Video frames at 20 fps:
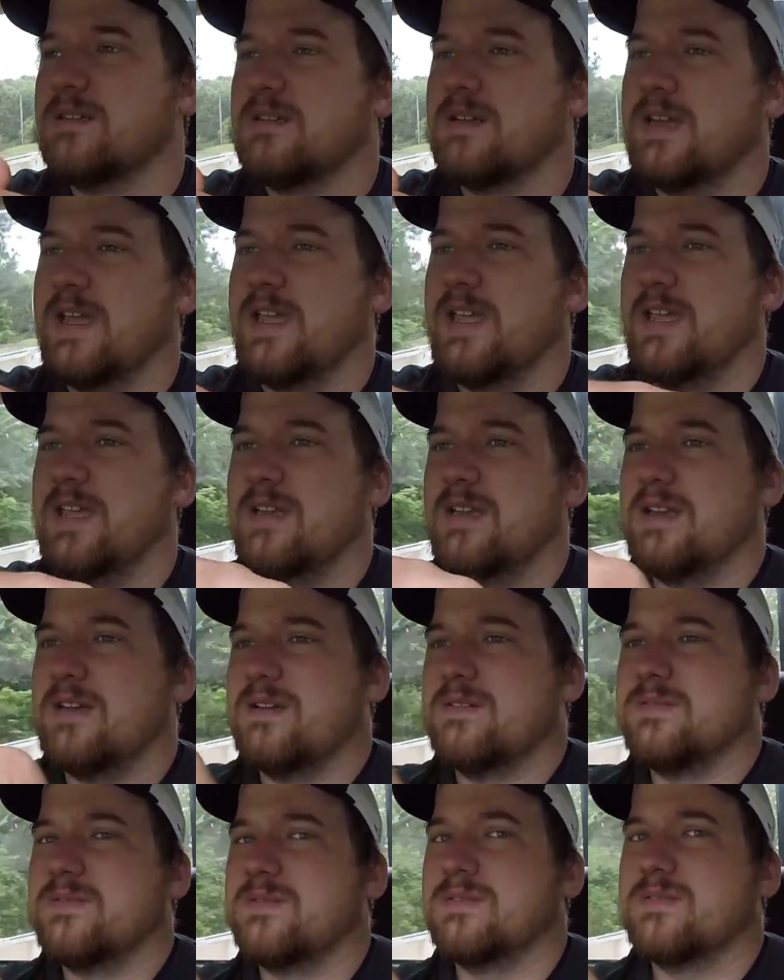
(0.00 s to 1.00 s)
hang in
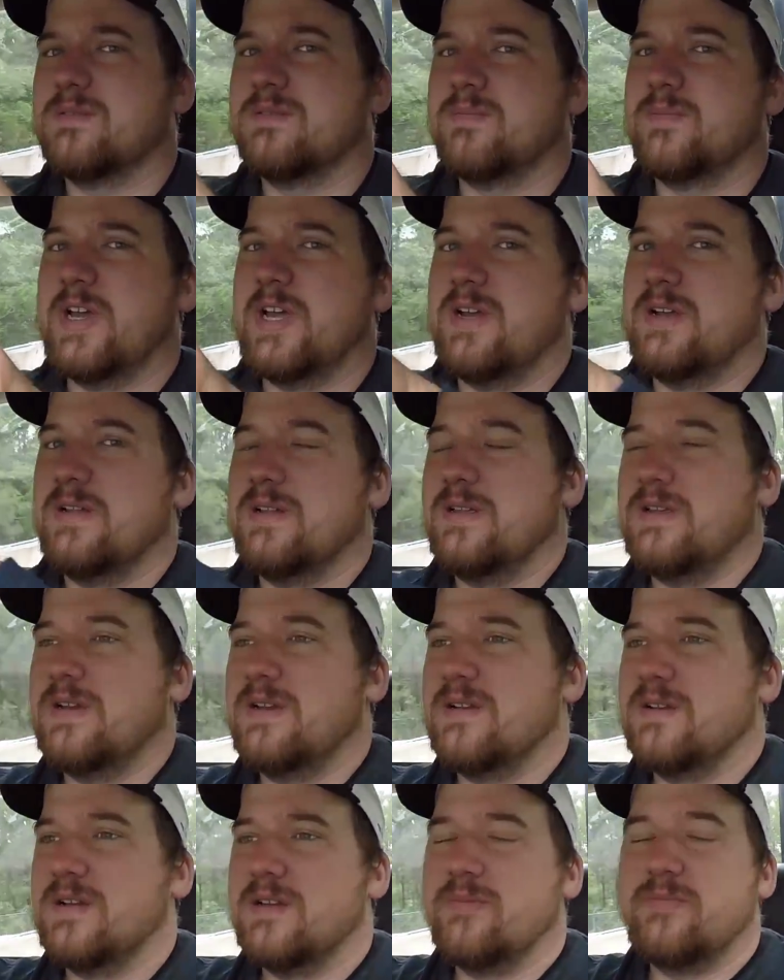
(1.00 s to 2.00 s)
there for the remainder of the
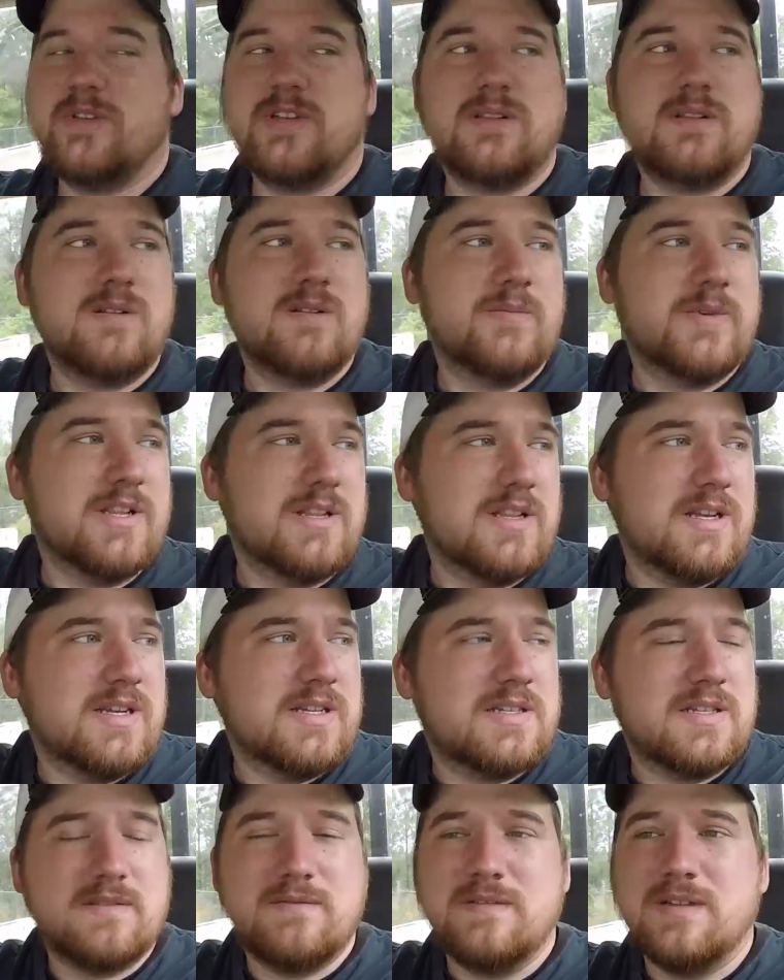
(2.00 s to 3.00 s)
year. That'd be a little bit
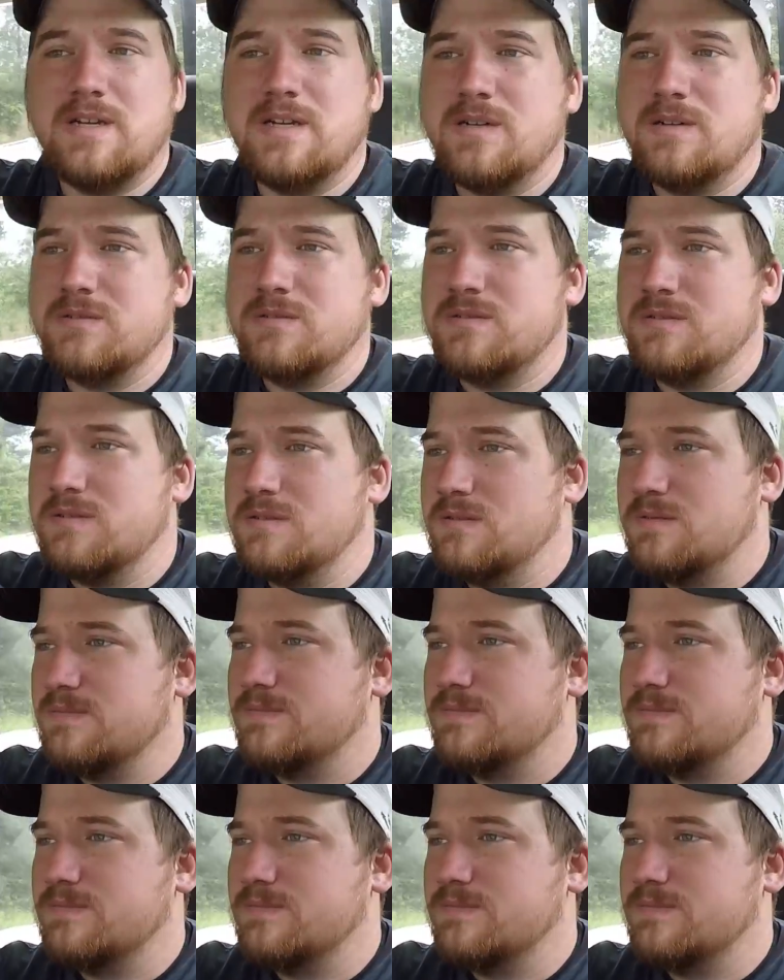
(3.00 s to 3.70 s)
less I've lost. So